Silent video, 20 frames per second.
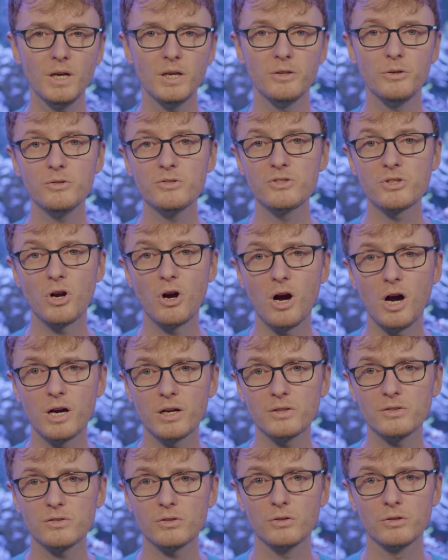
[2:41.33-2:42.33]
Use
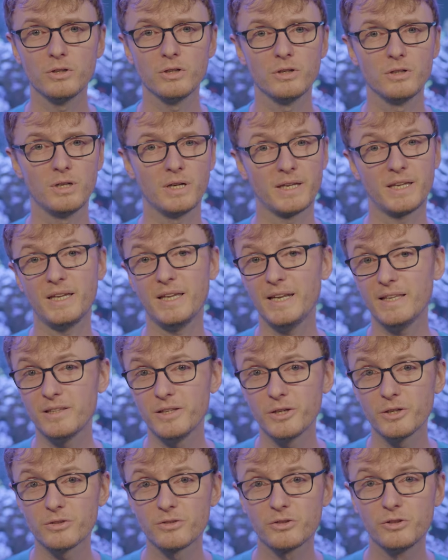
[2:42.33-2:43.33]
tongs or a kitty
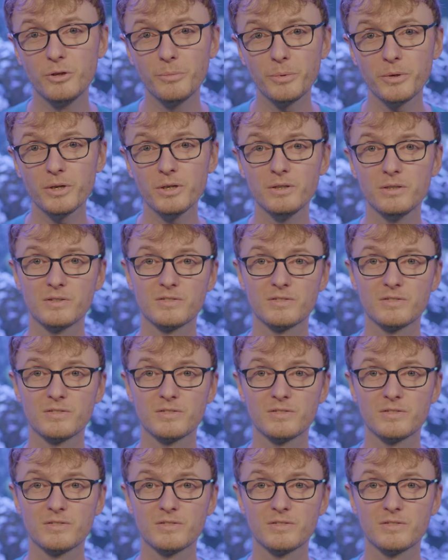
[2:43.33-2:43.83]
litter scooper,